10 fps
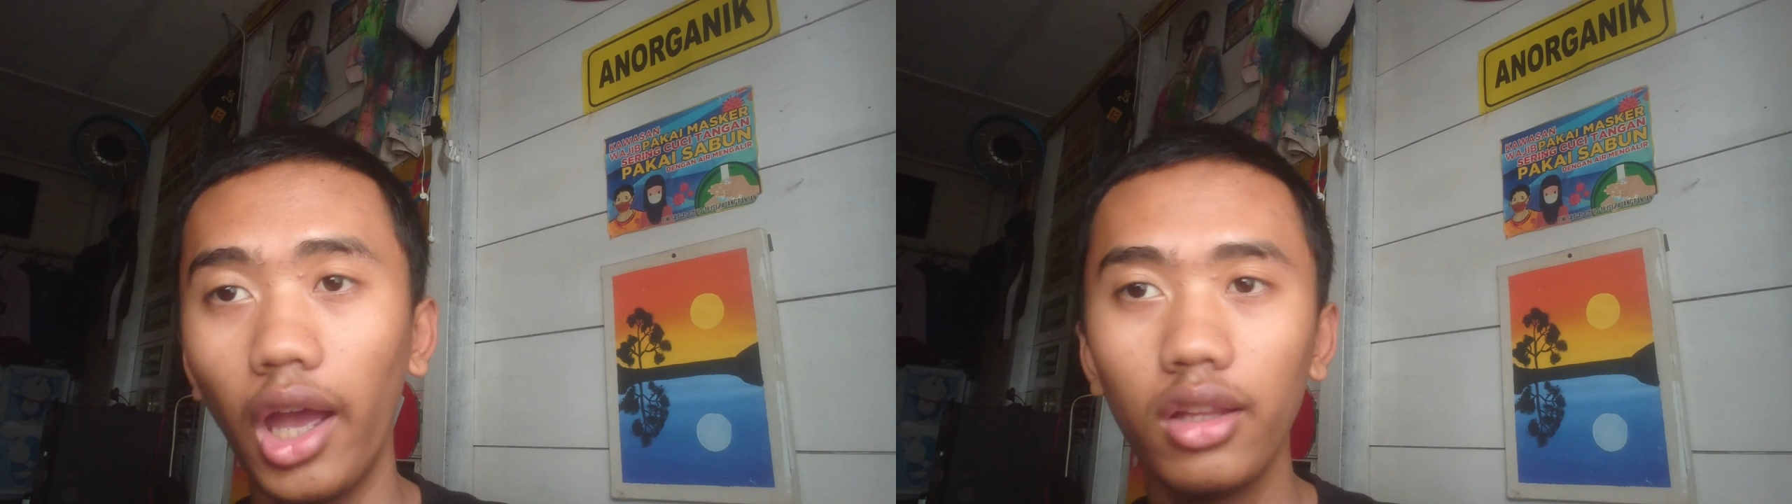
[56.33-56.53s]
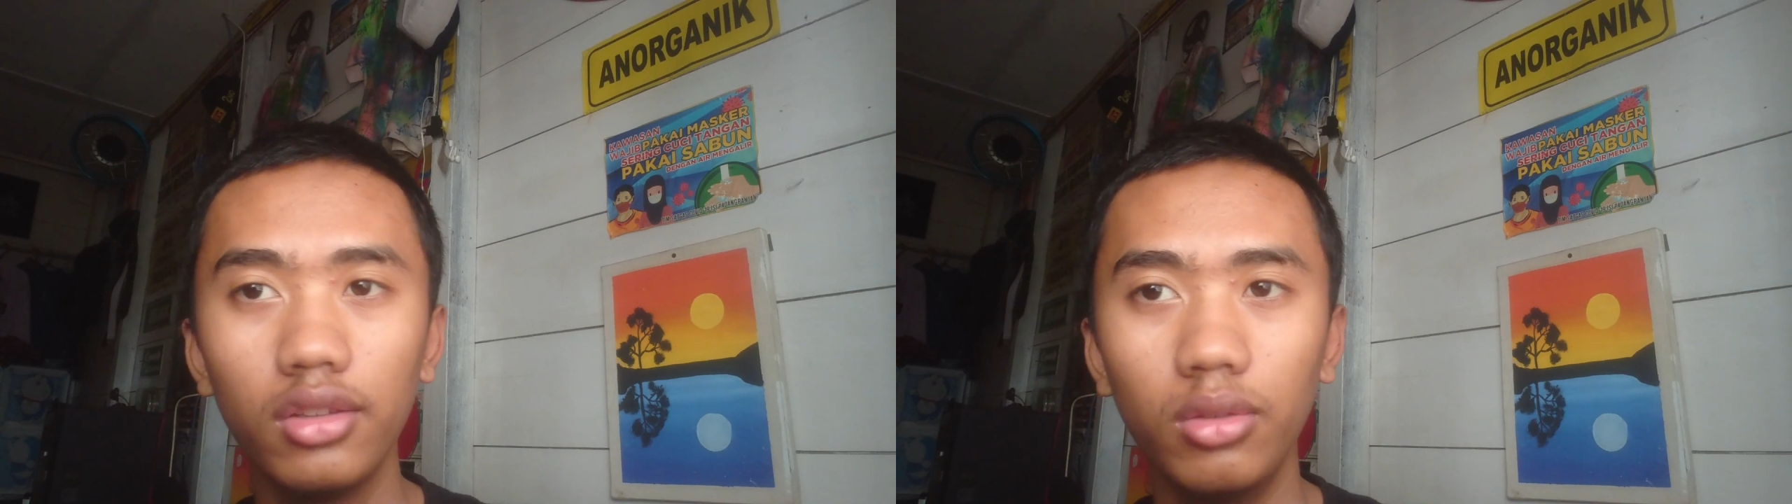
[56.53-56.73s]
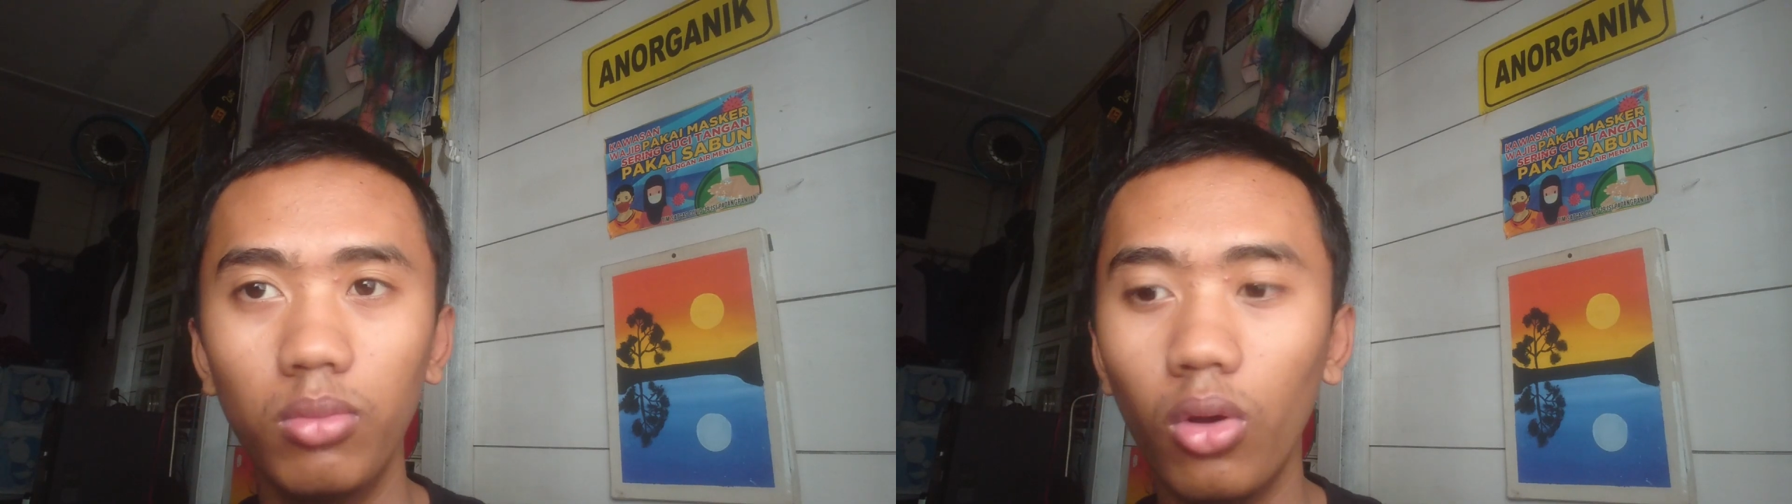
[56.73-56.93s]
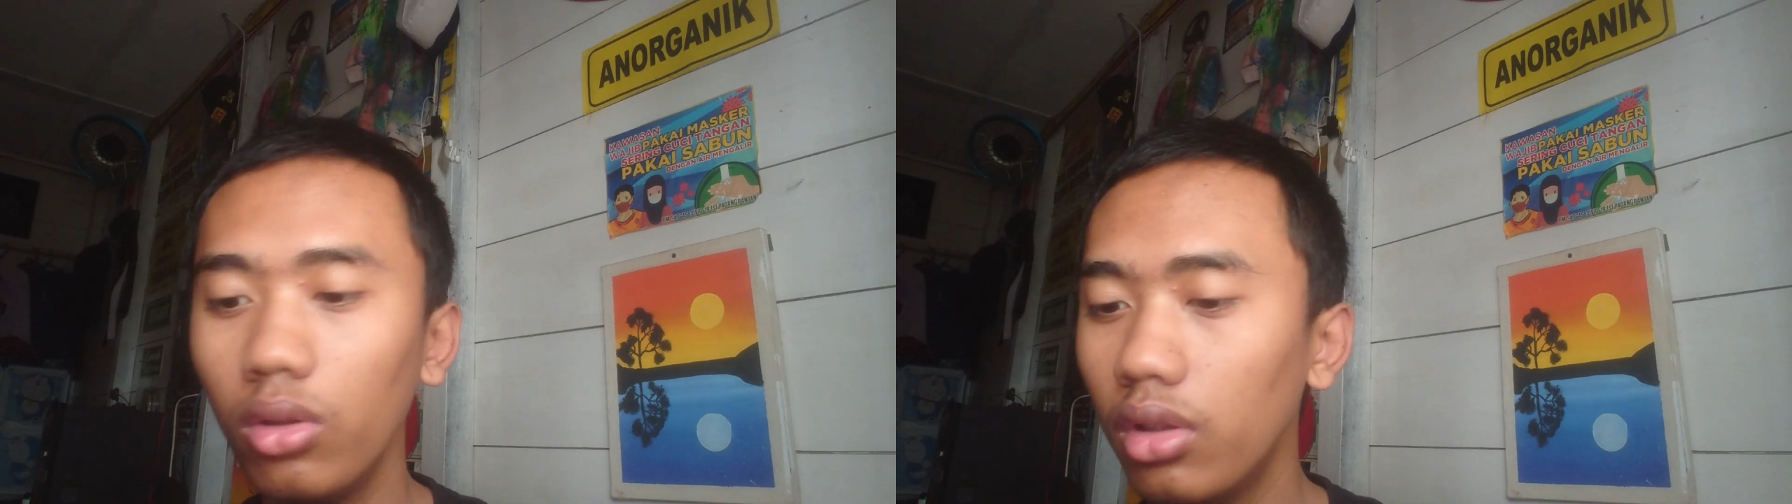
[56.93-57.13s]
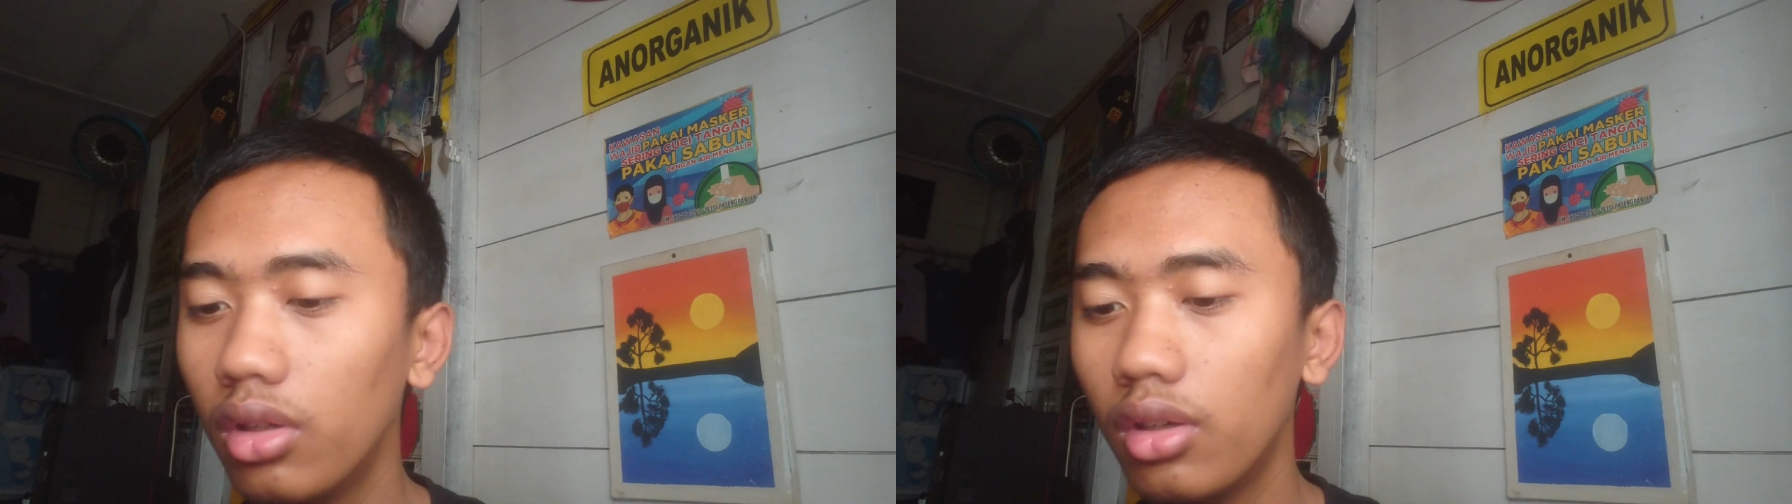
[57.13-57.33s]
At the
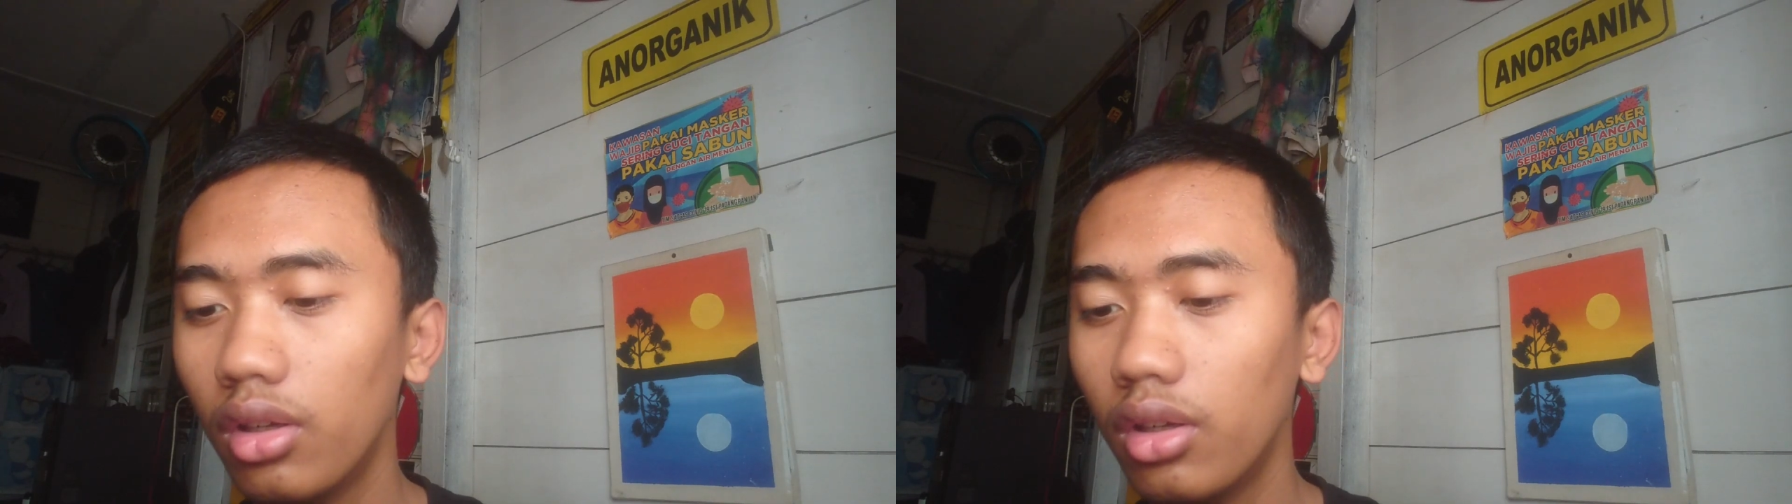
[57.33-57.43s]
ball,